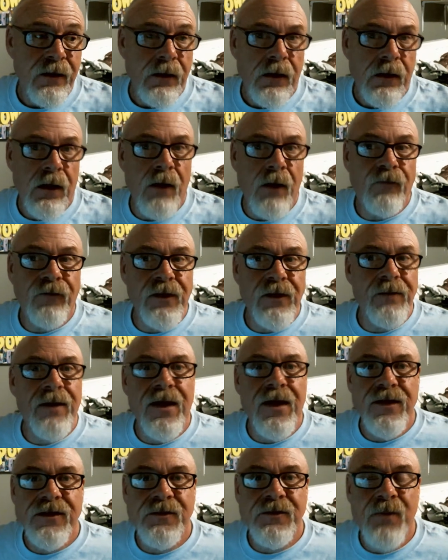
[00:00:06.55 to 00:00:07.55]
Hopefully
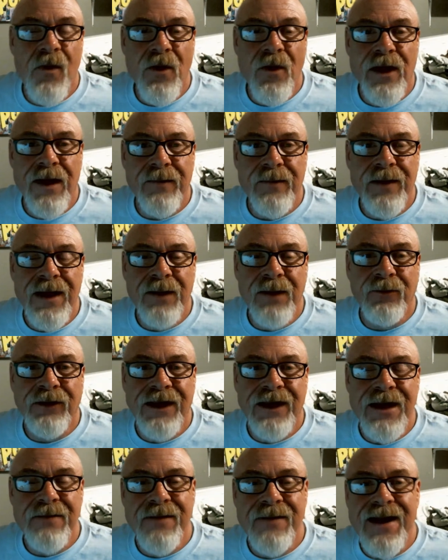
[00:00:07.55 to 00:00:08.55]
by this point I've been able to
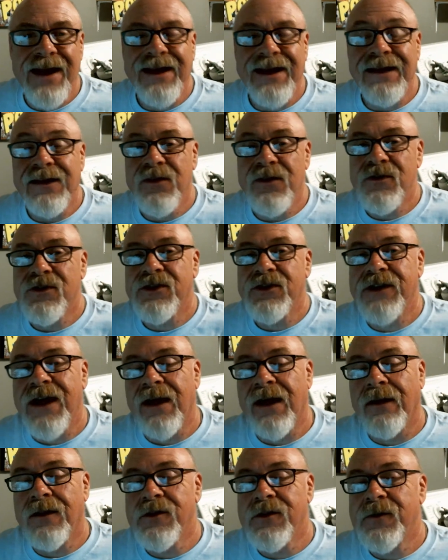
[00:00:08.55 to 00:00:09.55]
get back into this
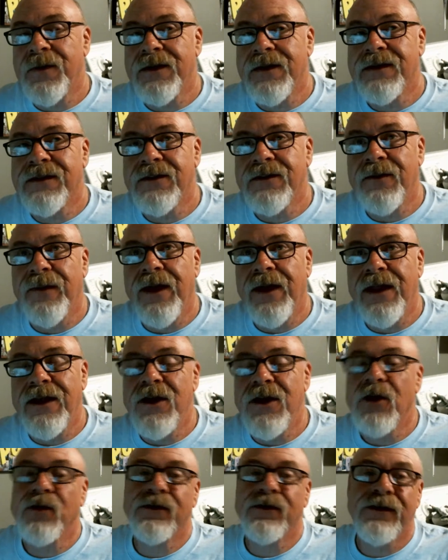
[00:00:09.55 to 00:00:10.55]
channel. It's been so many
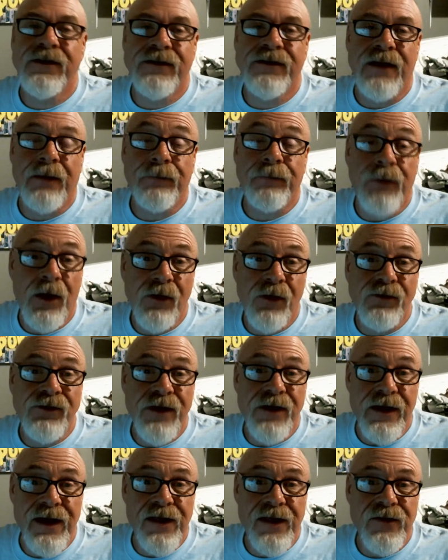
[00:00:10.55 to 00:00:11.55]
years since I
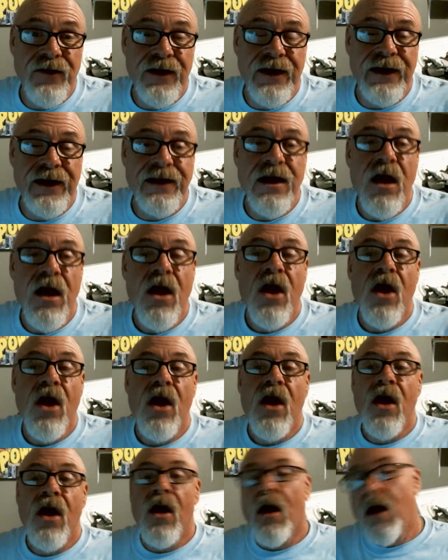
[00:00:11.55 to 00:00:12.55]
posted anything
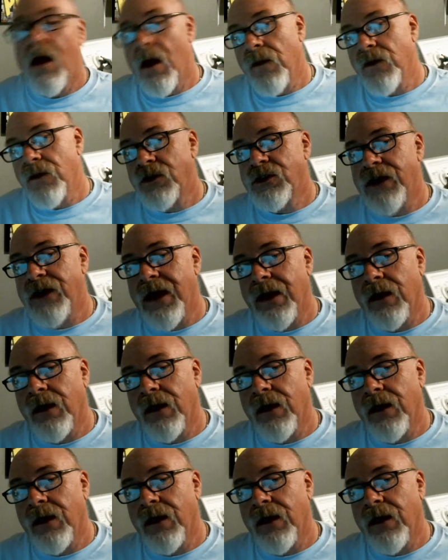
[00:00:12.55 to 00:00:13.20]
on the channel